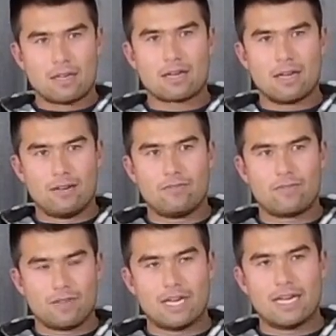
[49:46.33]
kind of,
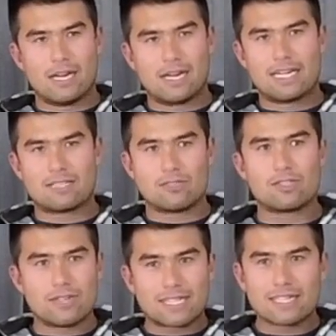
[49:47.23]
I guess,
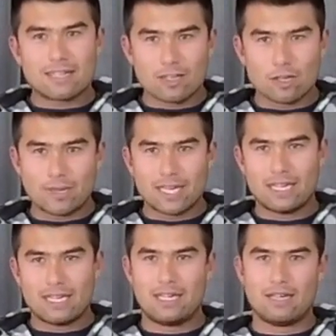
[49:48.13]
restricted a little
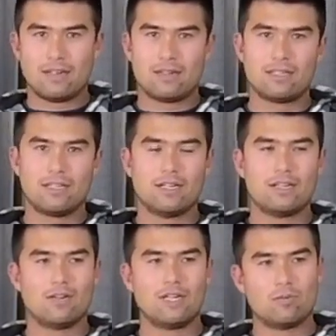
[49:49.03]
bit in
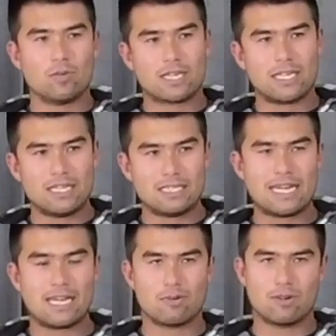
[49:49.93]
what gear you
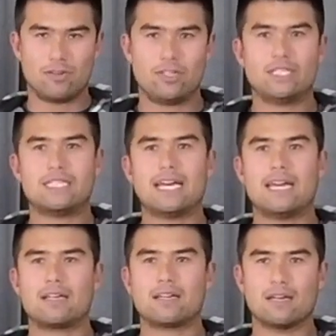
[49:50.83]
take, what route you
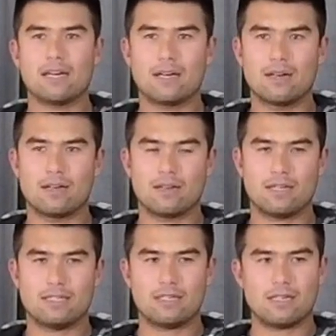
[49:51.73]
take.
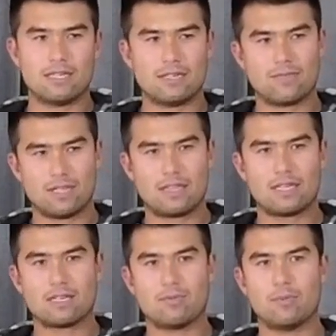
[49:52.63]
I definitely
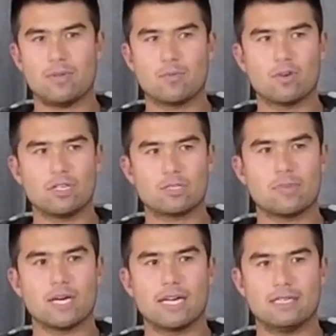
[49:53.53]
think I'm a bit more
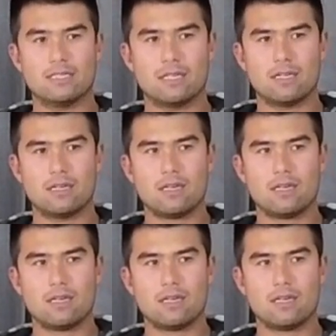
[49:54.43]
inspired to,